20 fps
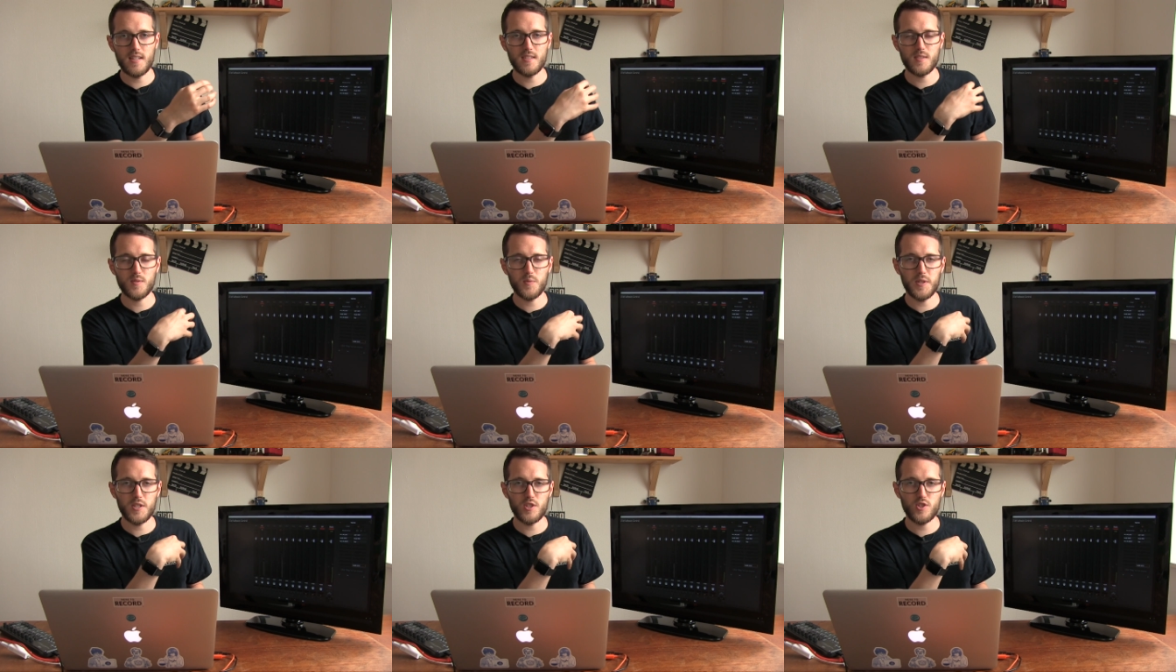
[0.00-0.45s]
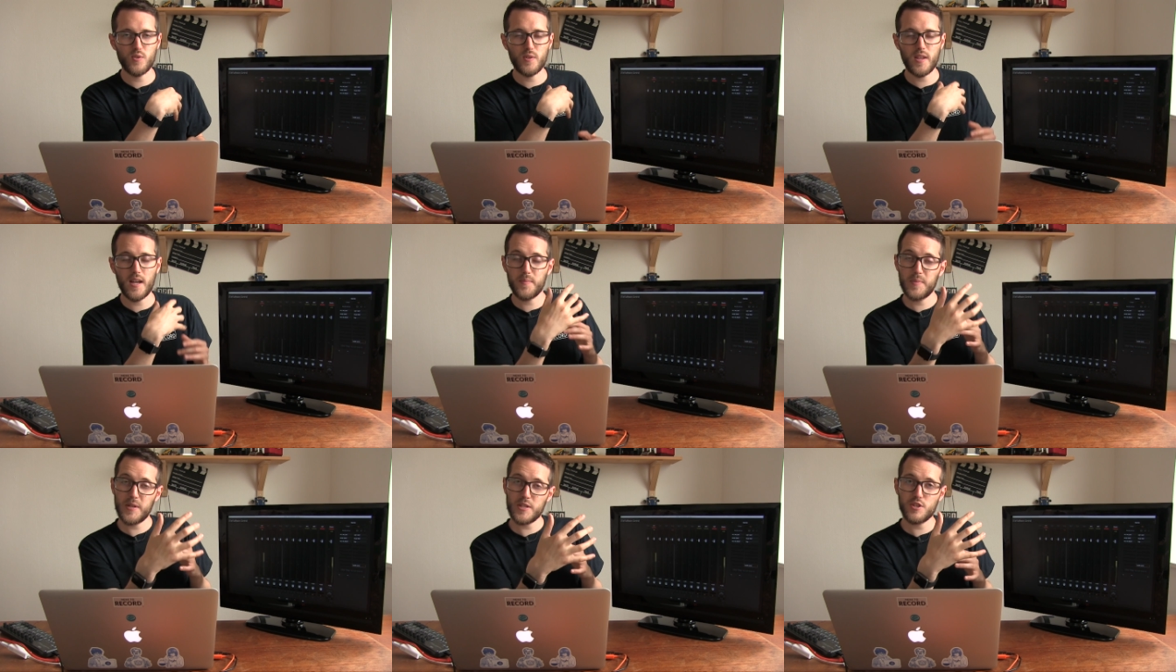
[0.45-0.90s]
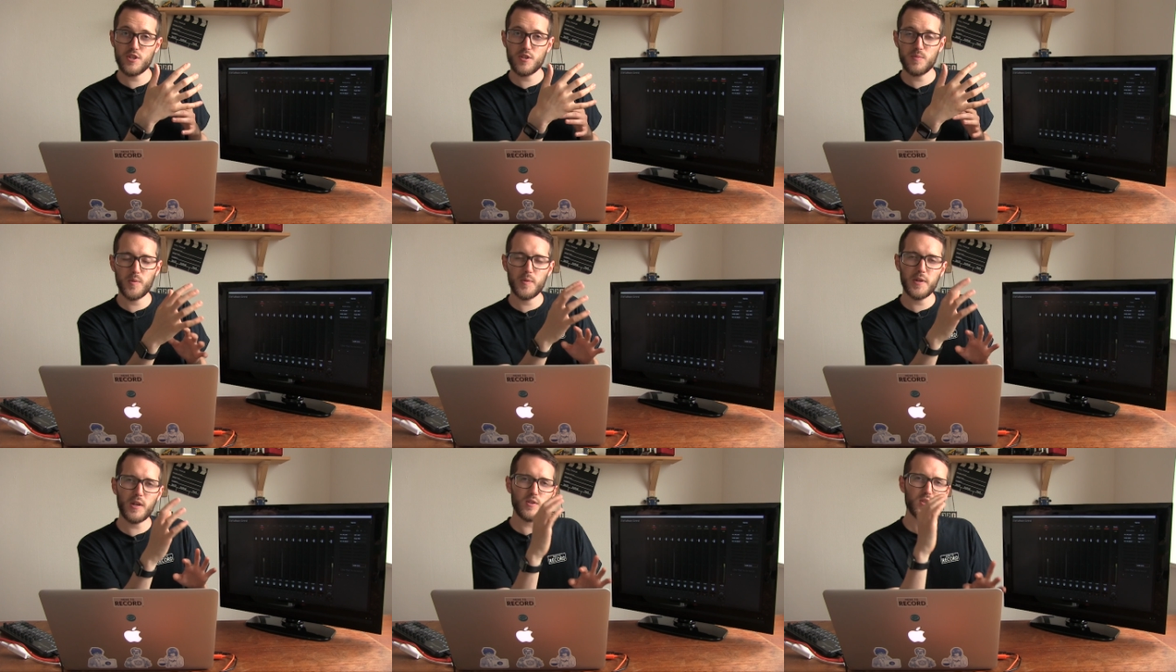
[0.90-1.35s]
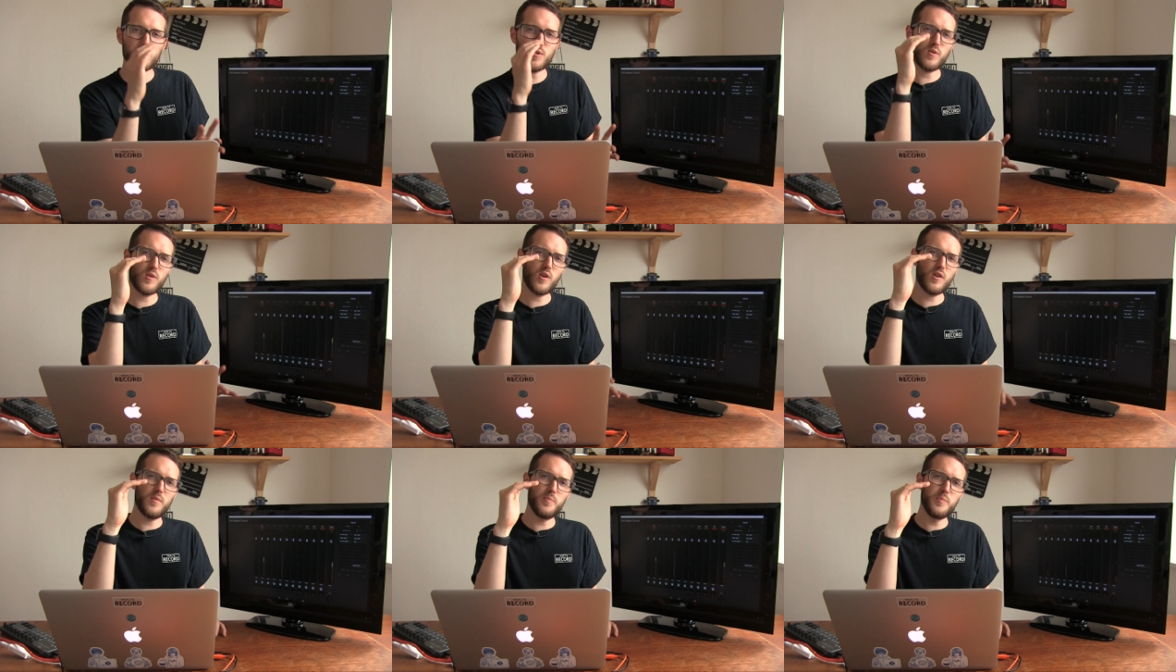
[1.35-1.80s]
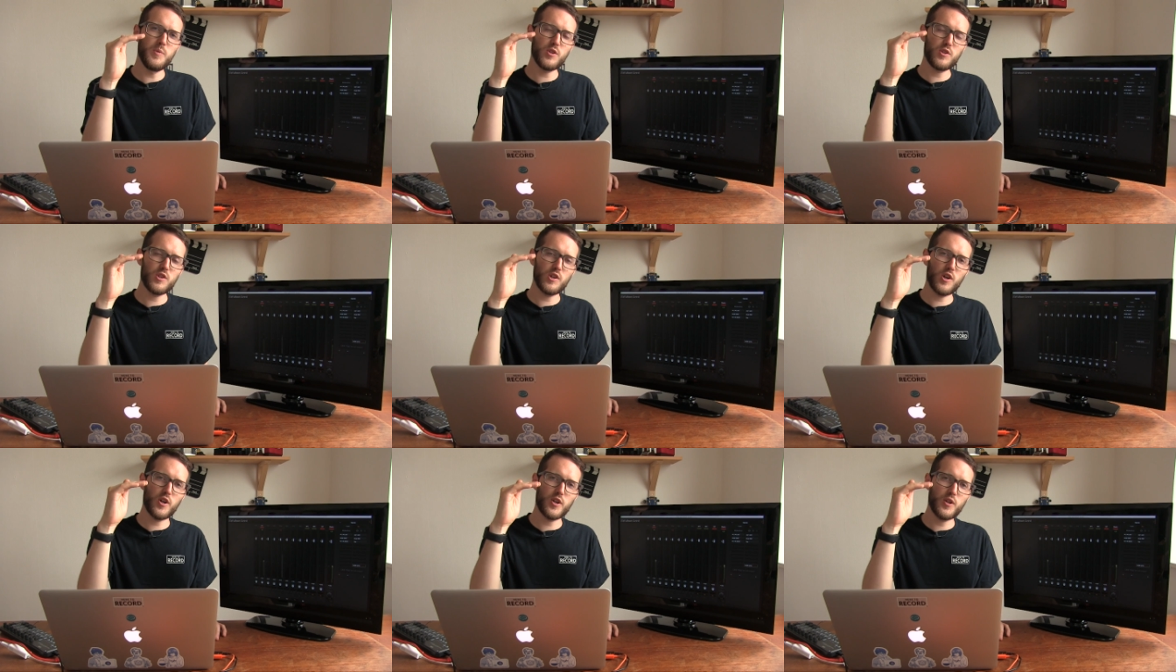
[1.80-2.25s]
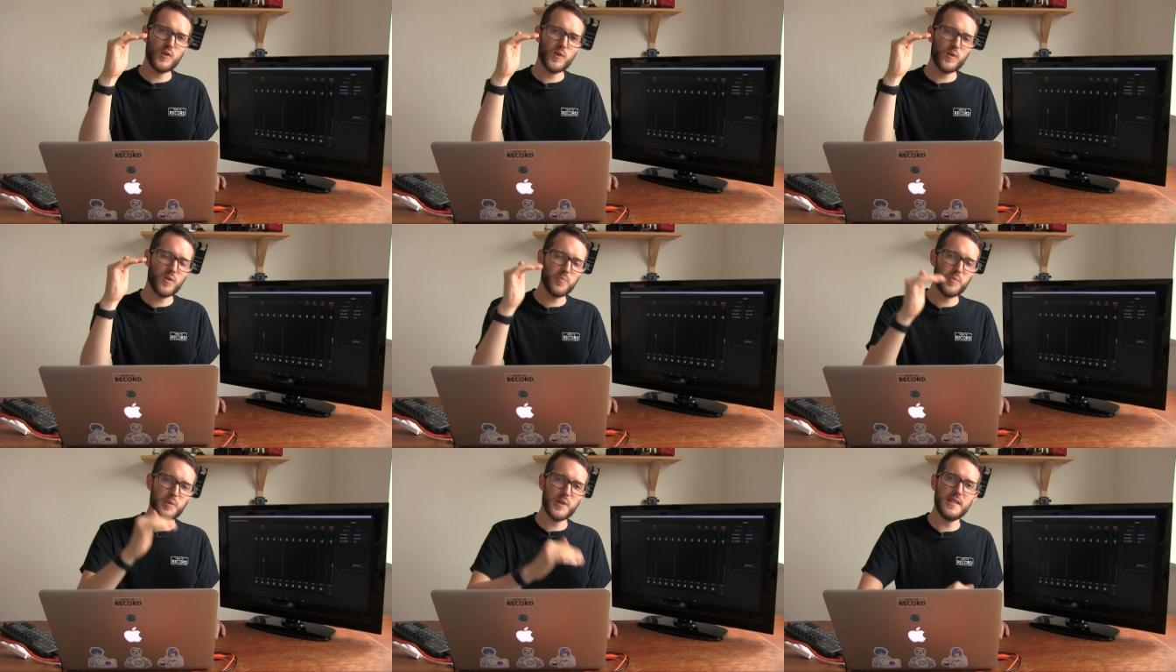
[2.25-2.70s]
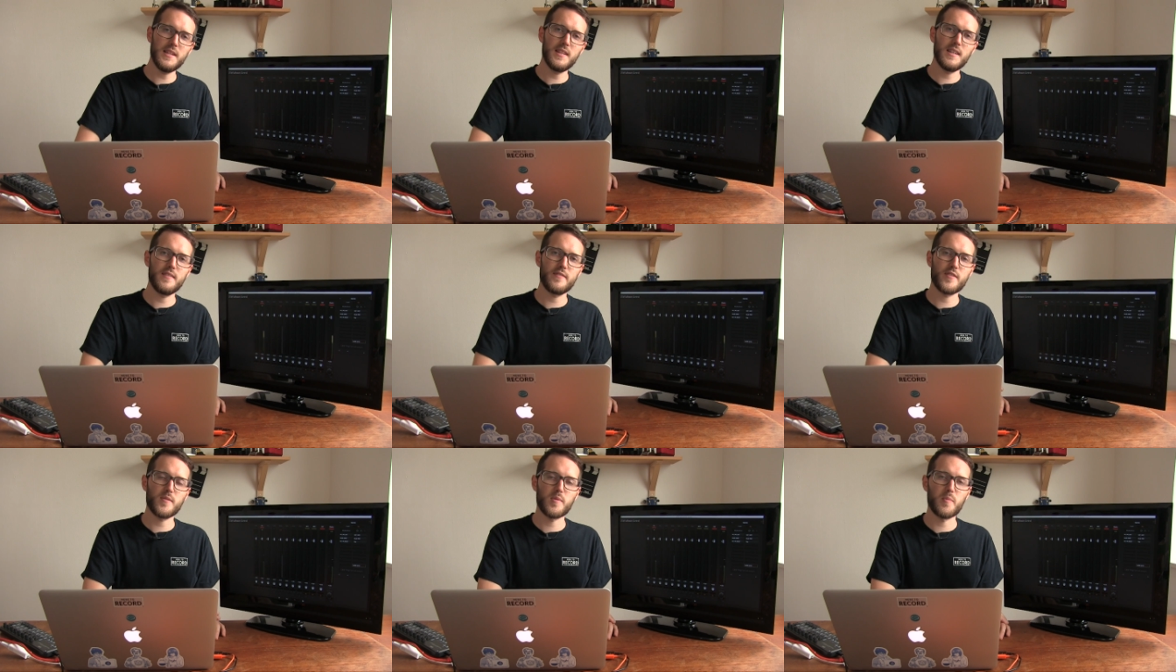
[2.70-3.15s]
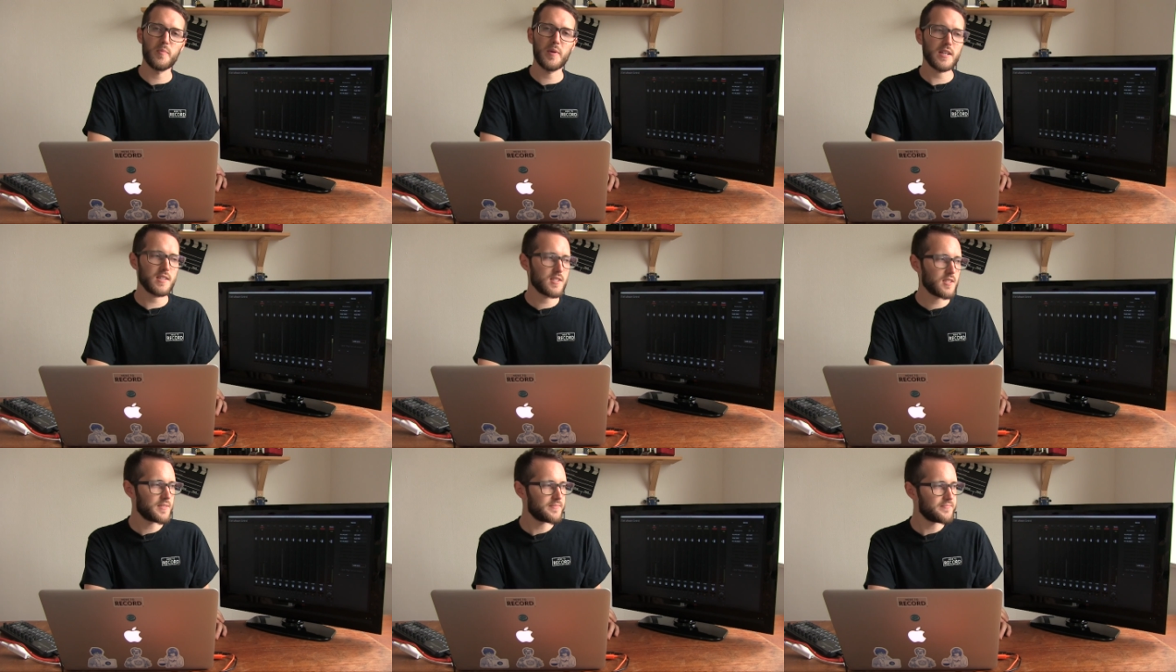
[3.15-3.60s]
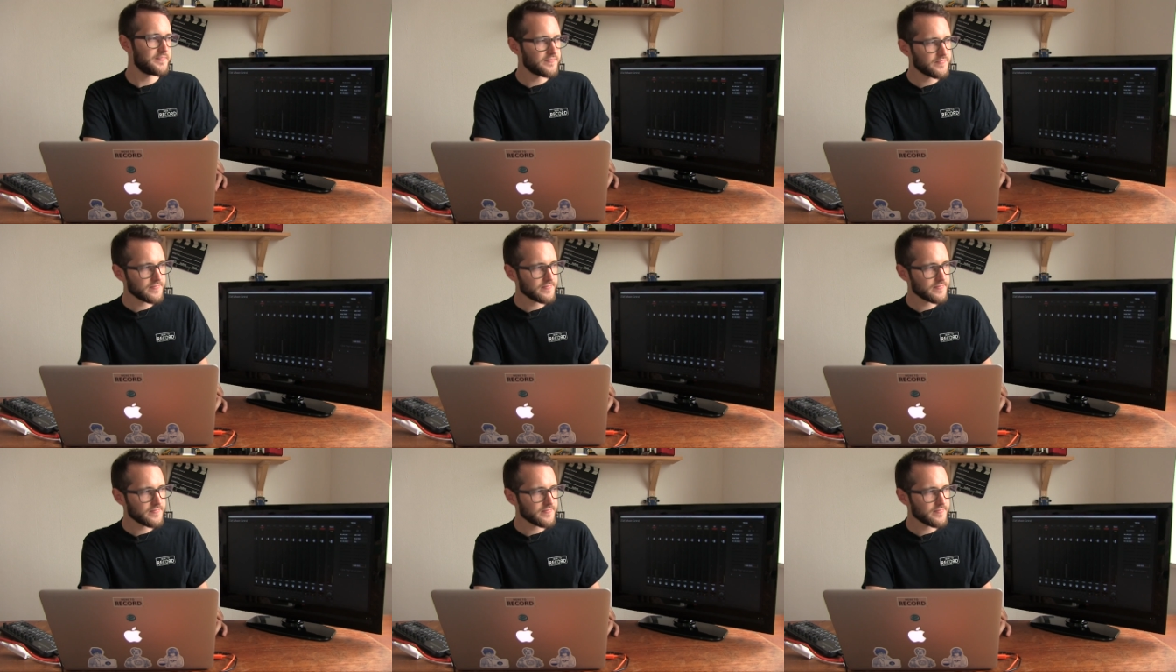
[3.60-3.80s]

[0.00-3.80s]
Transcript: is we show that picture, but we also mute the audio completely from our mixer.